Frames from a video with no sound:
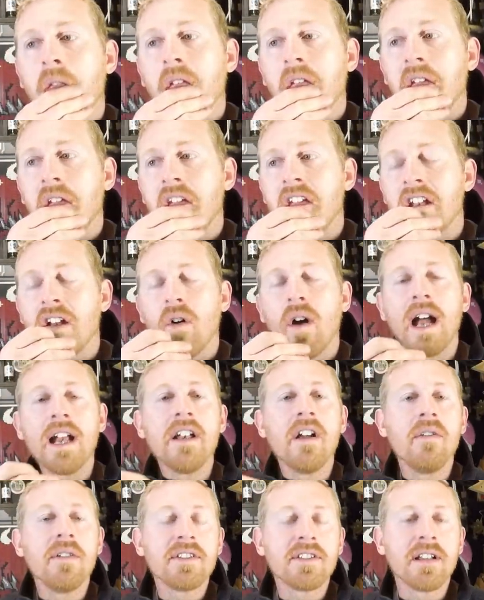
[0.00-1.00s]
you know, I
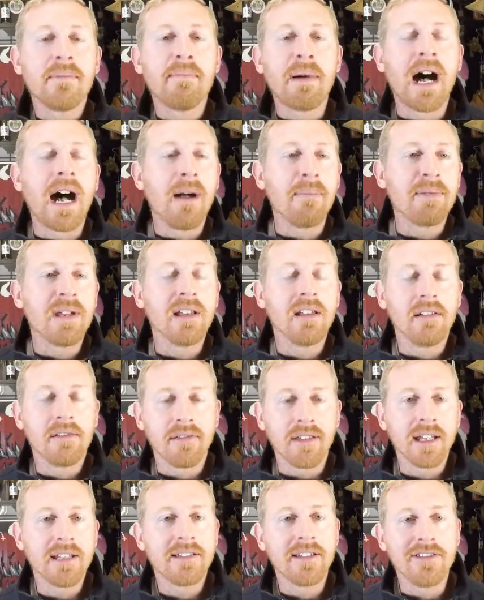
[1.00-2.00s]
know it's the popular
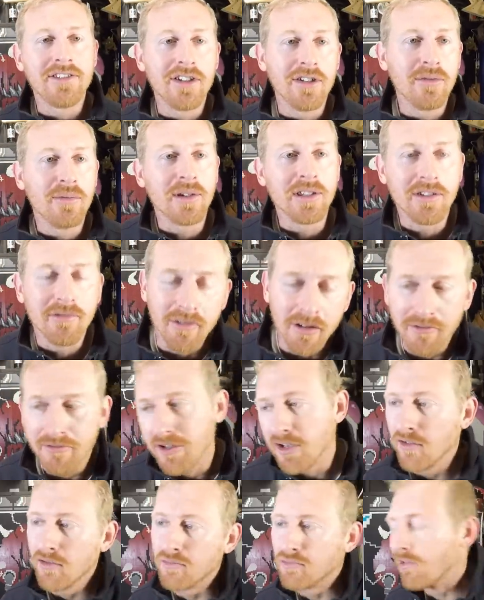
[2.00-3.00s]
thing to do when you
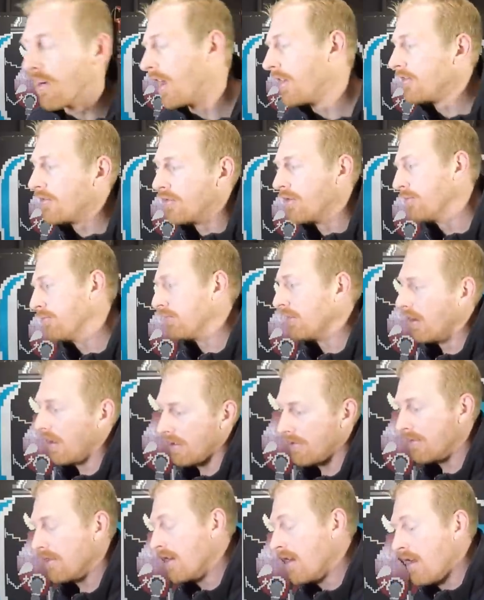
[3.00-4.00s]
review Rondo of
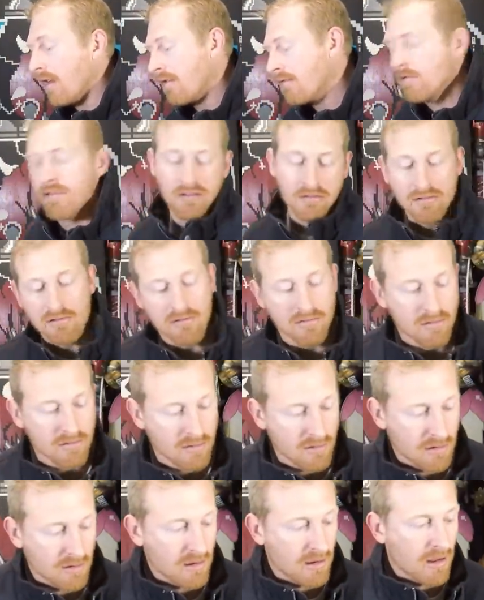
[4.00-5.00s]
Blood. Huh!
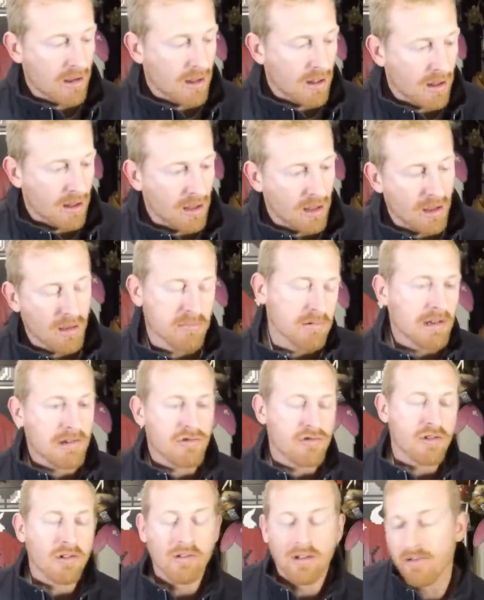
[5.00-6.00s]
I'm going to
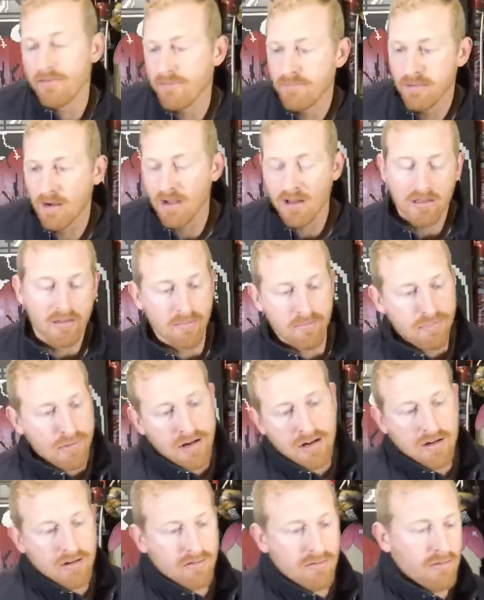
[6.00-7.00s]
show everybody the
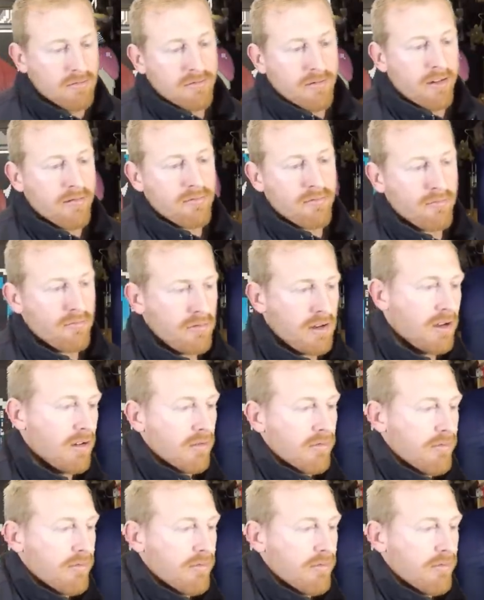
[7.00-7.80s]
beast. You know,